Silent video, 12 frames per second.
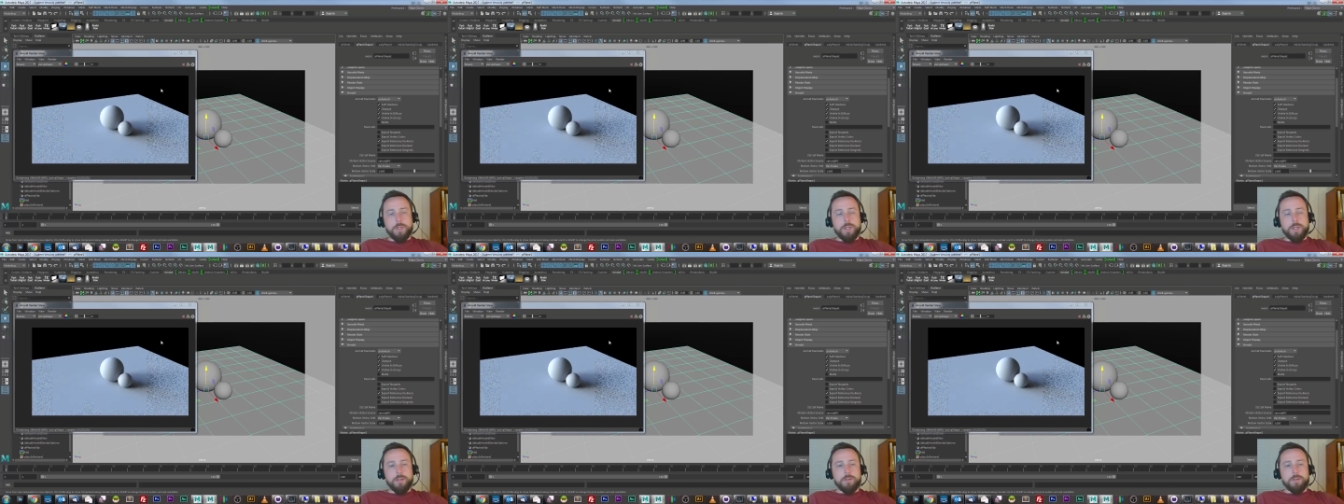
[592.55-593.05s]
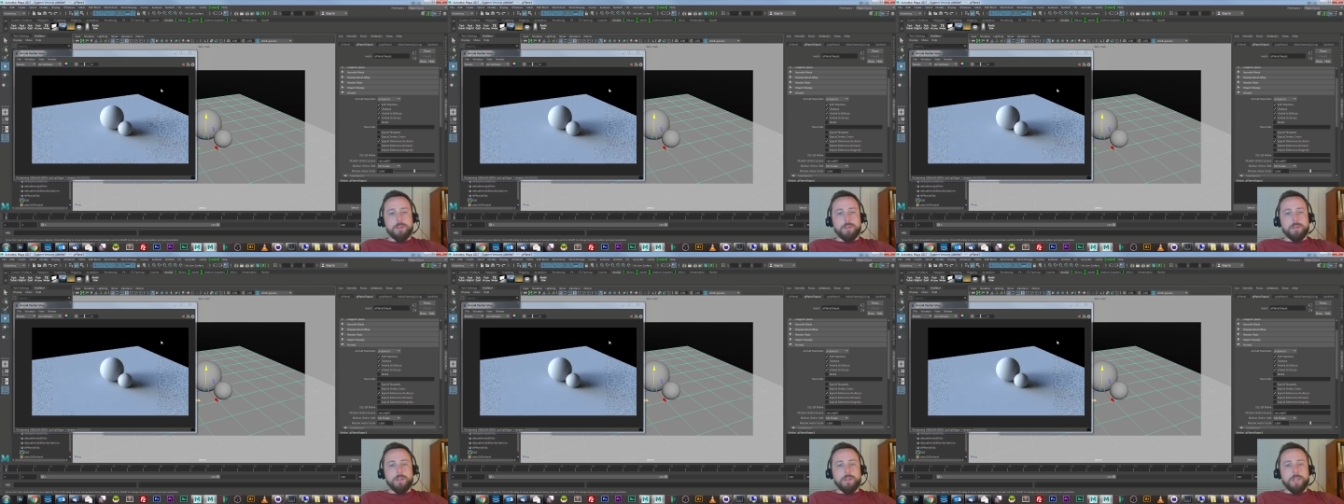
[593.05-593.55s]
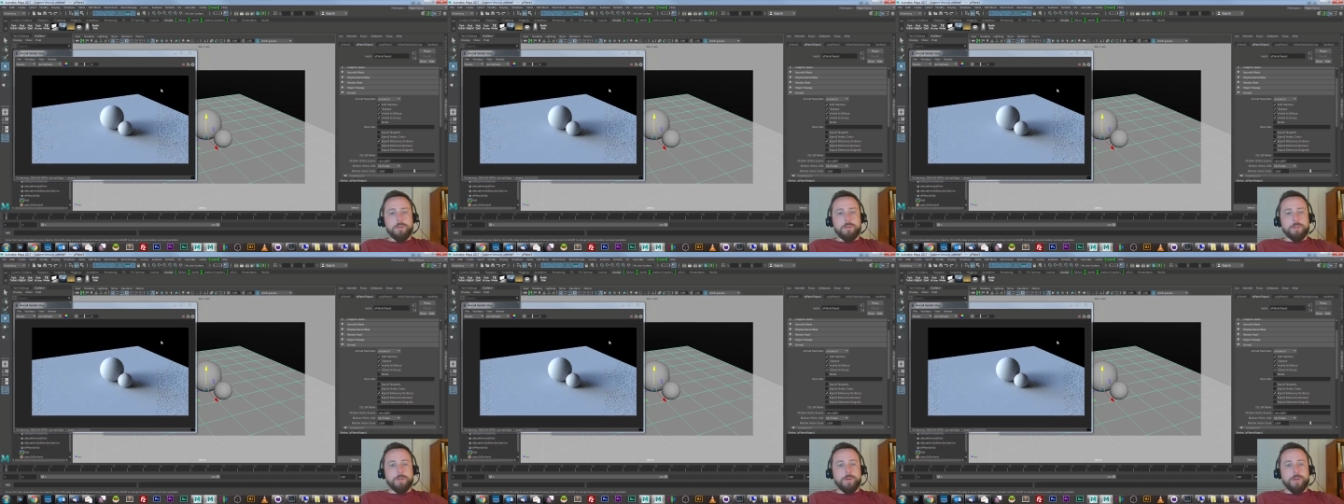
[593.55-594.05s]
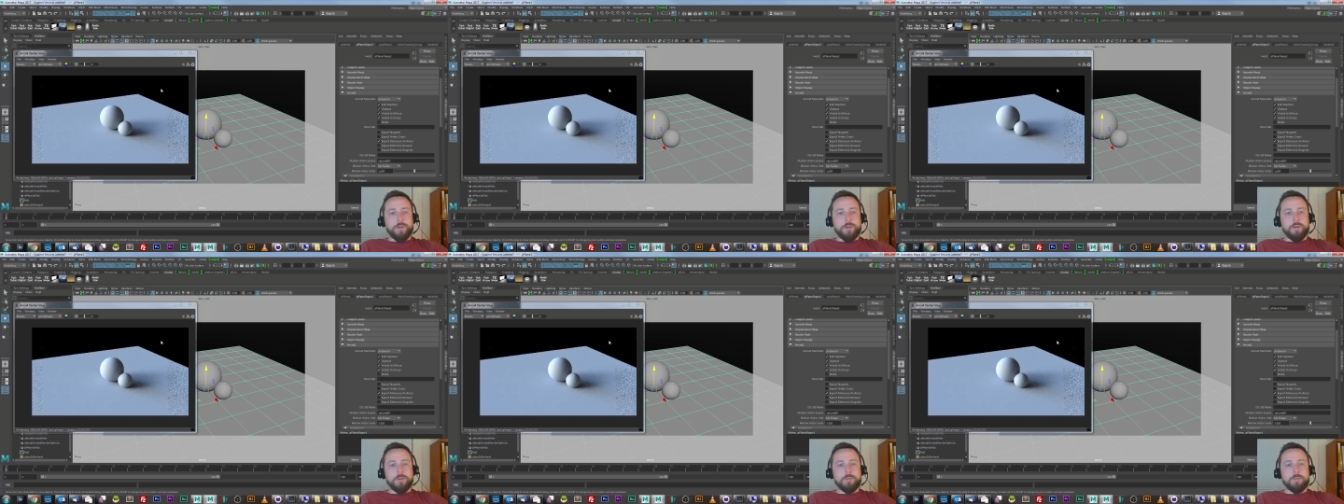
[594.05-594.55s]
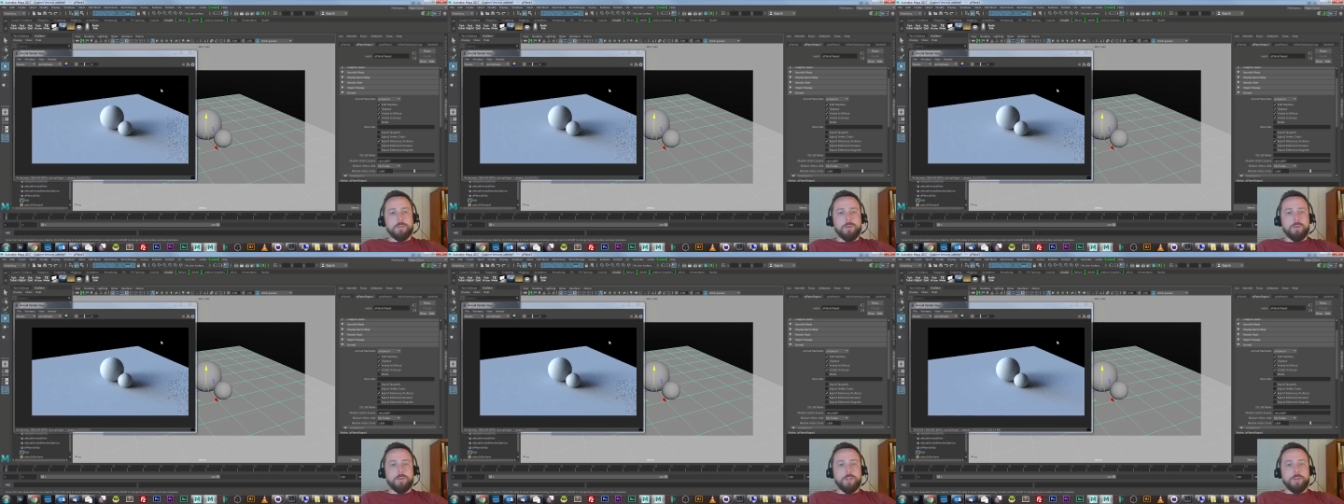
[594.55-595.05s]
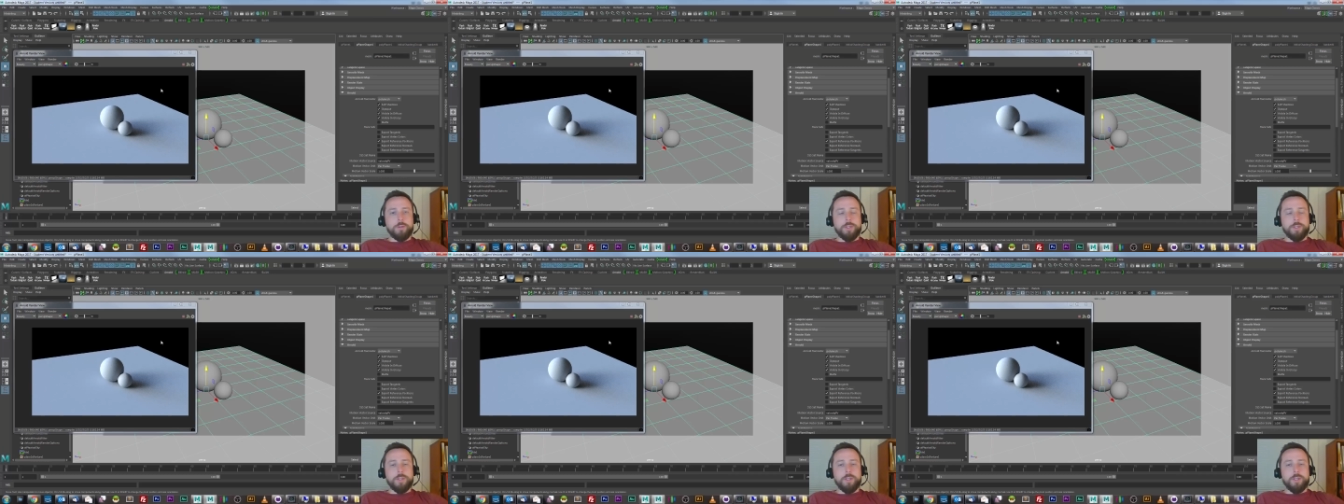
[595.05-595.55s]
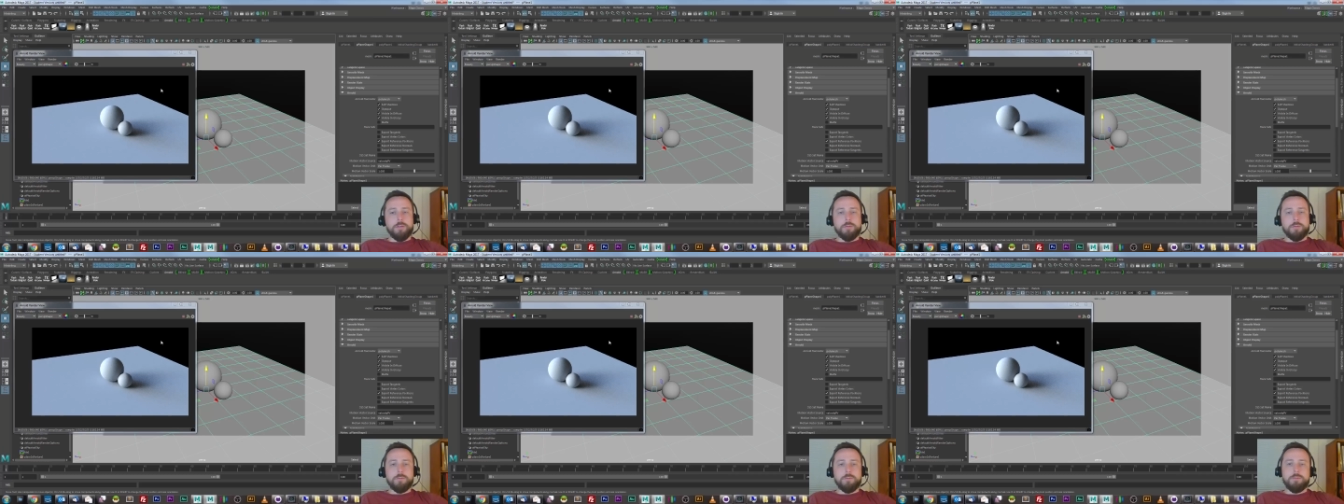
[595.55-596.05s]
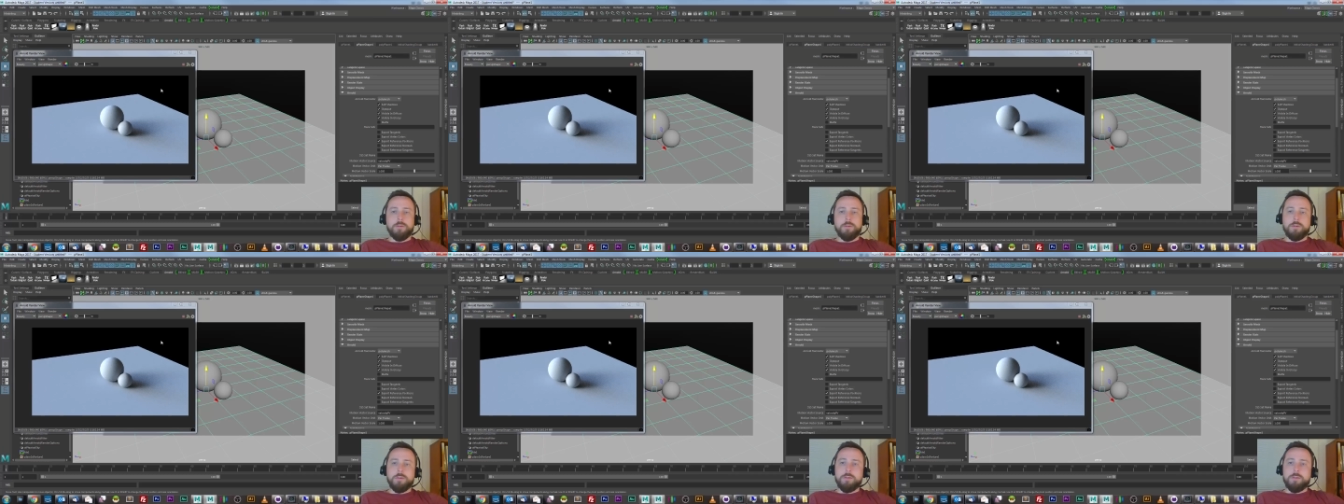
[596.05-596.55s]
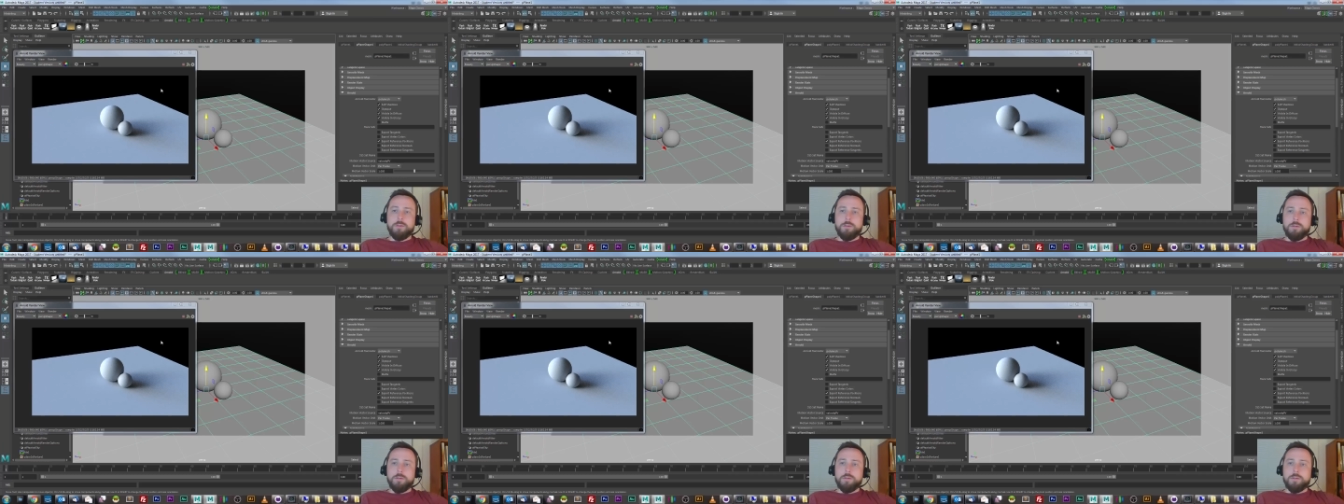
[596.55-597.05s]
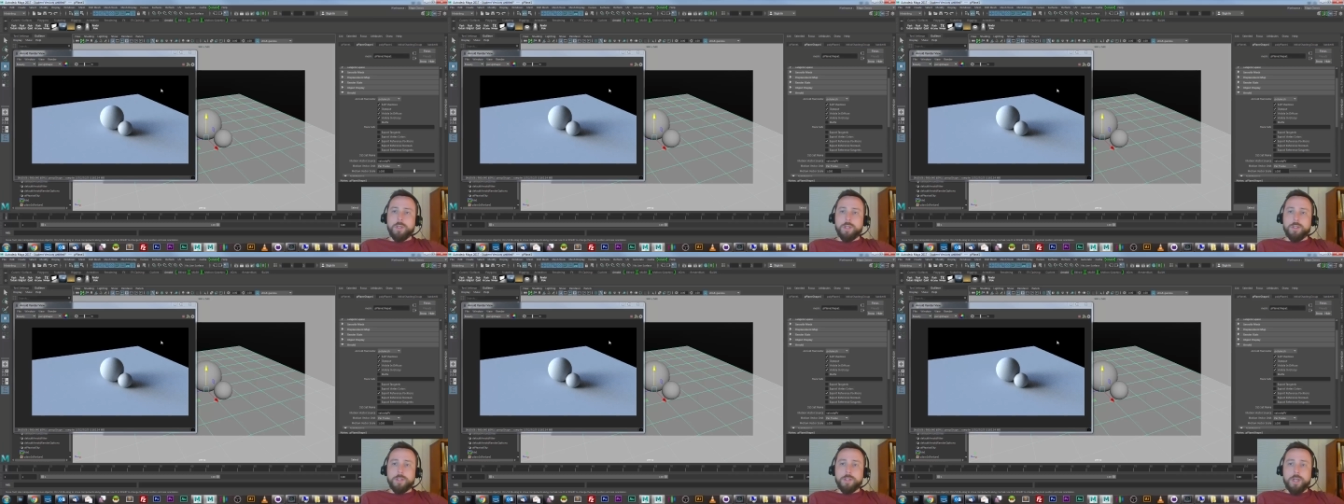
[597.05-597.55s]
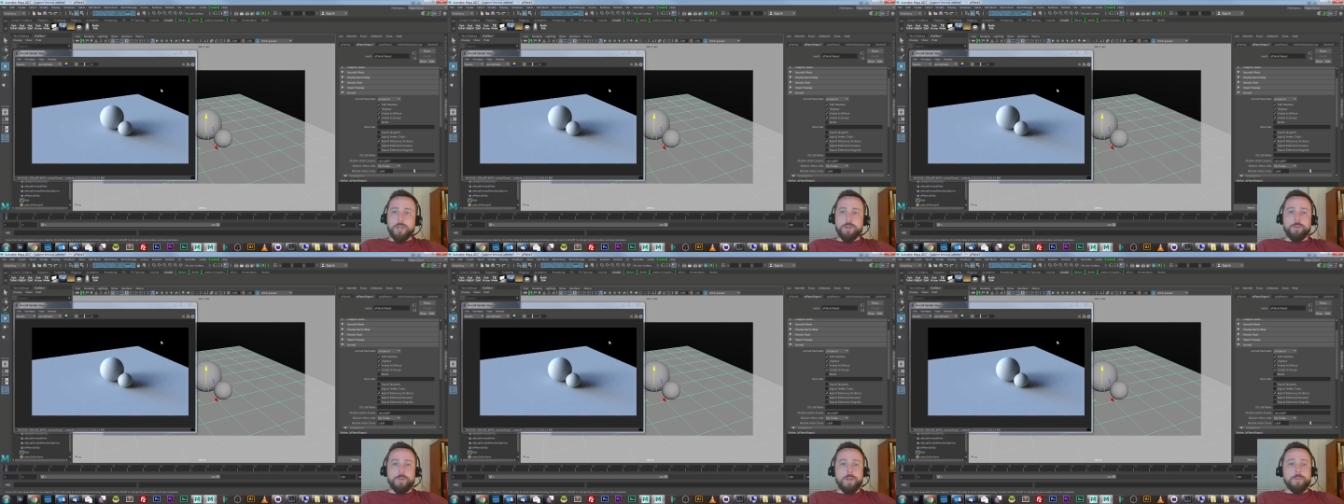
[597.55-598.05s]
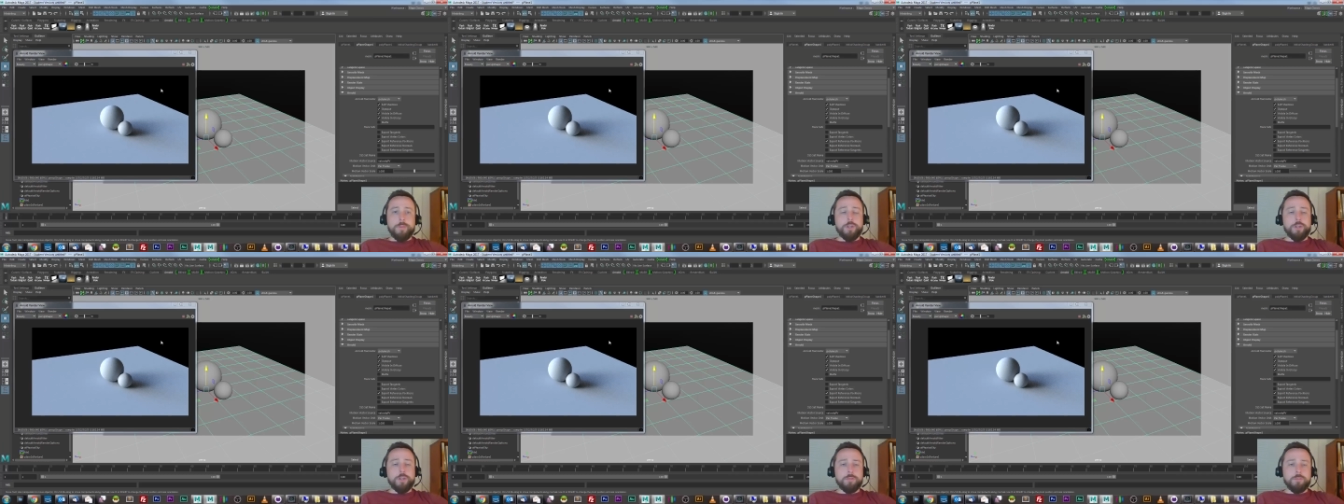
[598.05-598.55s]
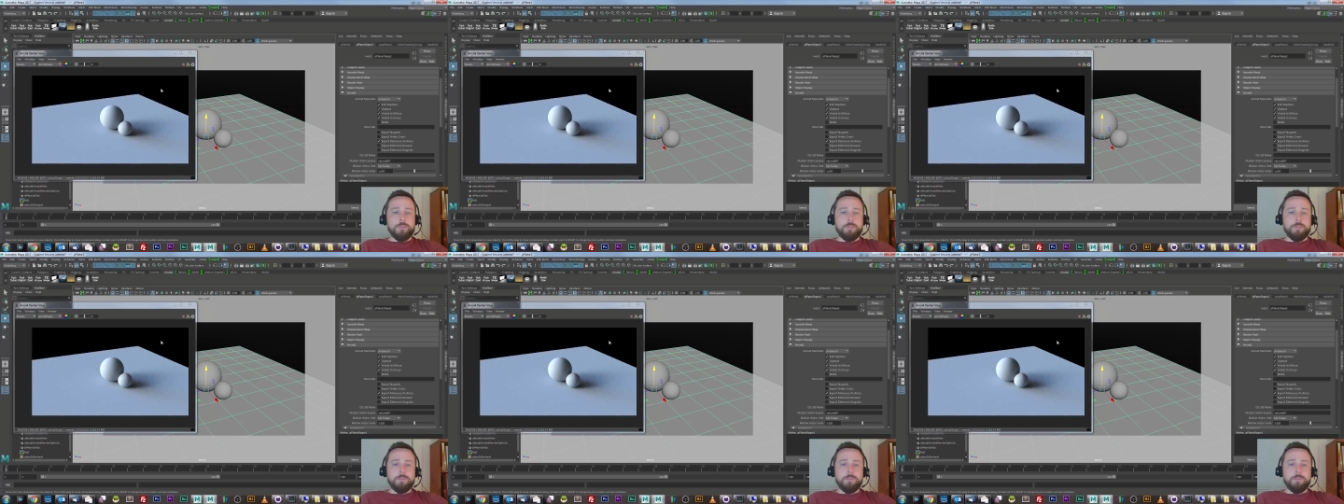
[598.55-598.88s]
and allow this to render only using the uh, sky dome image.